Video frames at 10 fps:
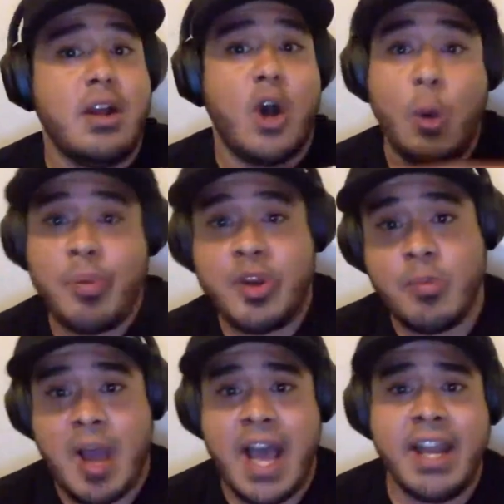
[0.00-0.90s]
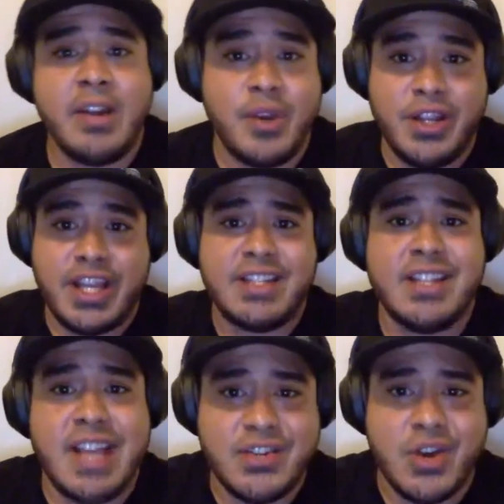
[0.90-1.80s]
open your mind when you get to
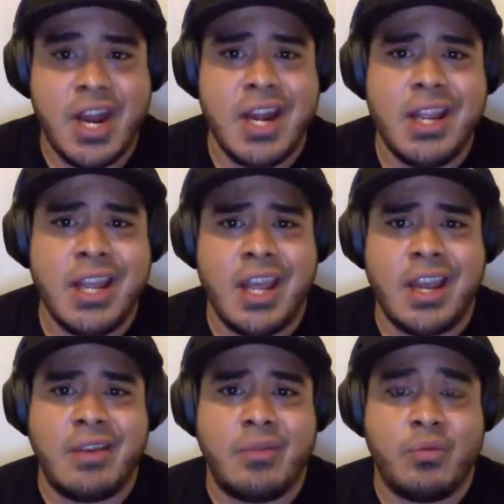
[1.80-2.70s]
that training and